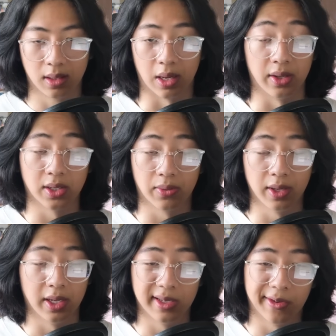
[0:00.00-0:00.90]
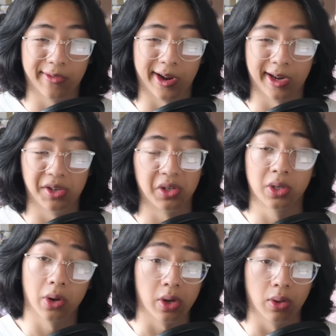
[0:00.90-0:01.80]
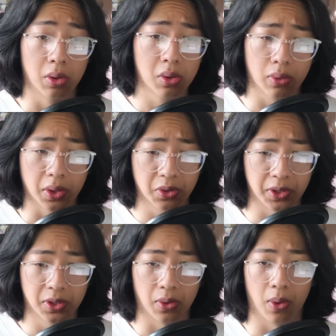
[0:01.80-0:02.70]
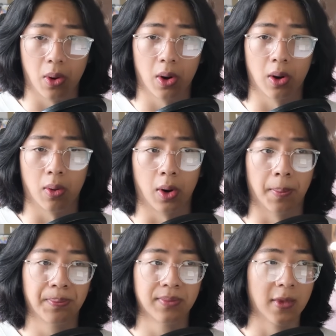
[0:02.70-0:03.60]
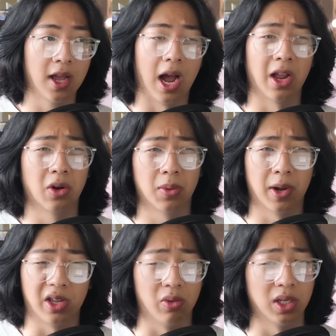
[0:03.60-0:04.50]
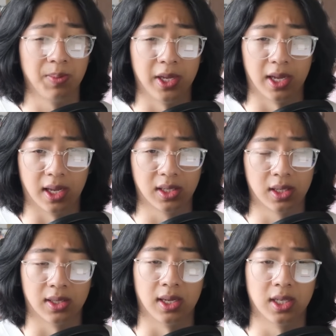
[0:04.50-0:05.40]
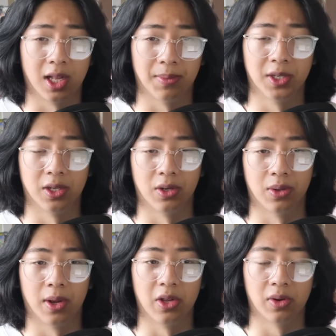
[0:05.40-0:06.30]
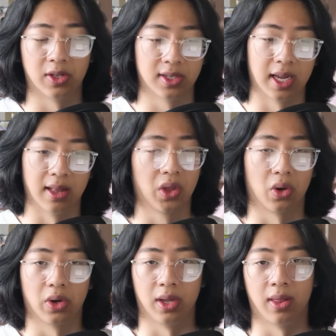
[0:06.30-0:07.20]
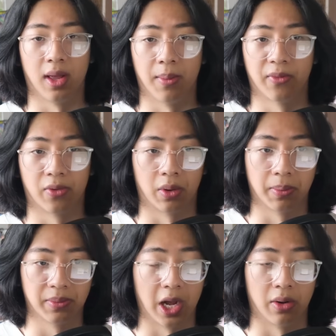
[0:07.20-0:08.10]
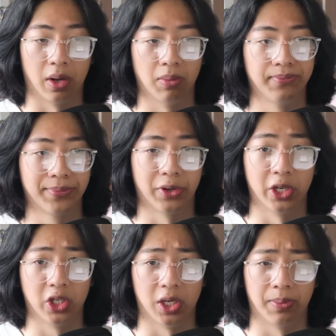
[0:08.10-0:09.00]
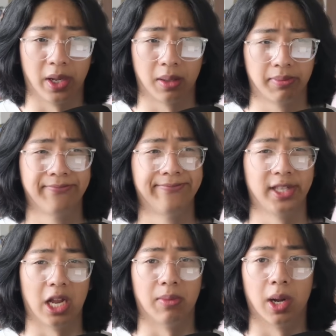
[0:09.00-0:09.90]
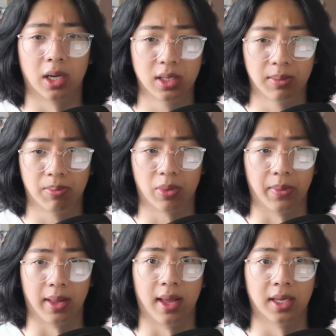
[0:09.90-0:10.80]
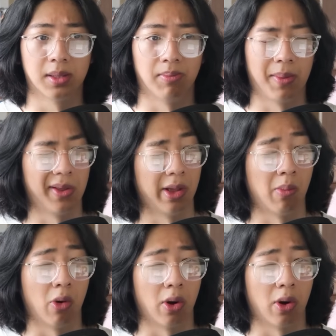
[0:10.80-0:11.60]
these are really easy to find. You just go to your local grocery store, or I go to my USPS because they sell them too, and you can just get like 30 of them for, I don't know, pretty cheap, like $10, probably less, maybe a little more.